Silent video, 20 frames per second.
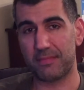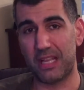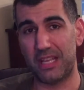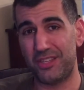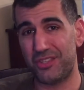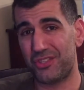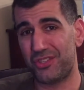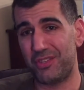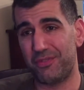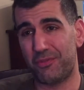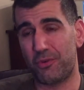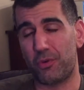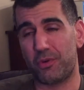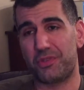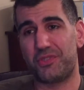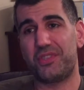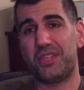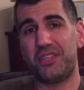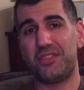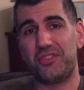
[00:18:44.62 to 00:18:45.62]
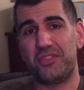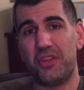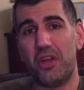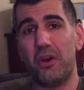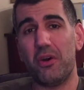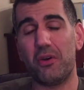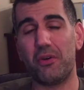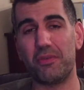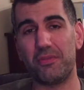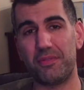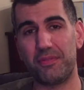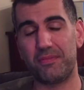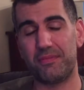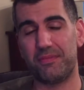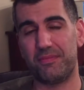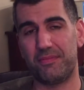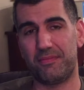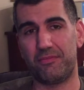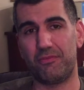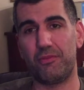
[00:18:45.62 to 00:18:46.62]
And she, of course, says no,
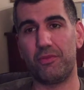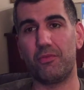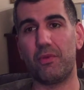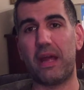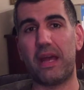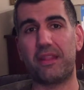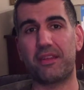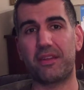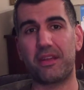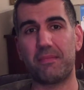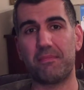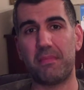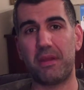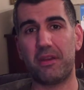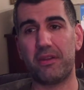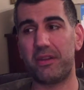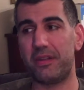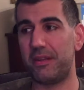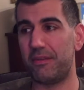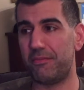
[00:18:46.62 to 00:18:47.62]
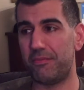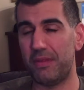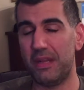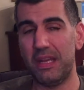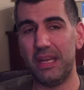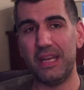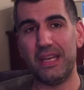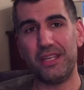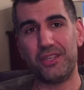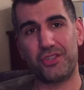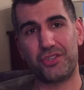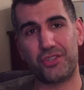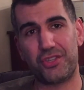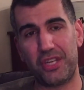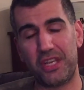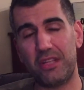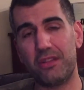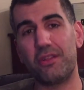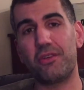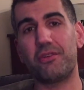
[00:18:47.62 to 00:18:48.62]
would rather get married. And
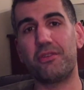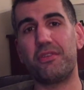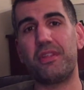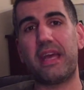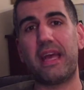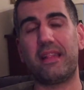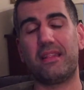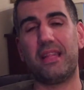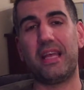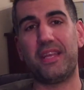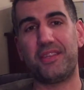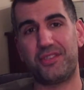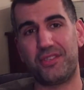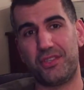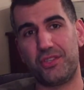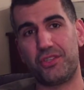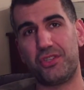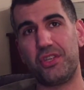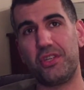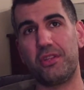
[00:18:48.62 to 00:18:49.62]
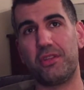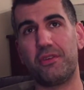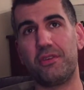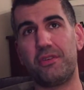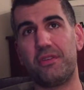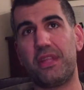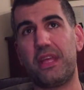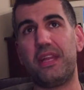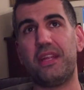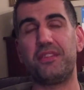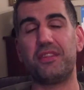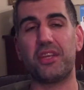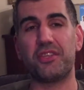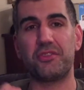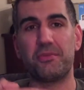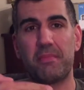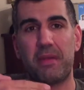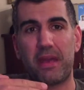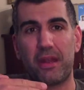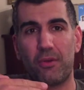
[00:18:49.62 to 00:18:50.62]
she learned that lesson. She learned that it
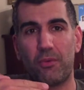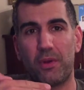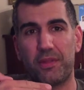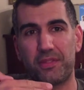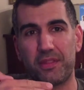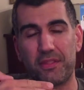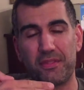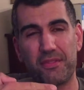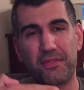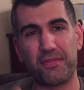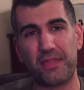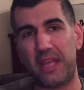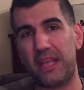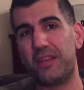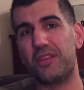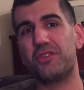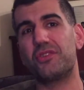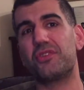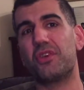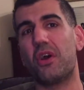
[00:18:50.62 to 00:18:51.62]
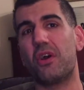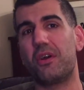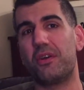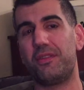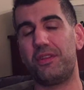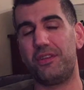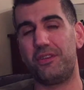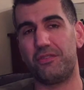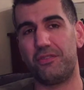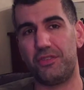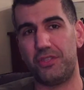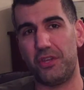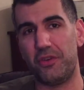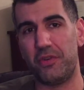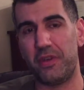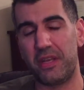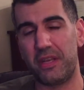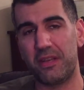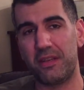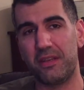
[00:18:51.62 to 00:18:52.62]
doesn't matter what the things are that you're
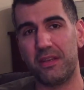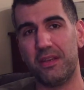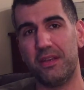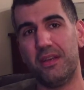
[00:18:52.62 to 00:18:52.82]
doing.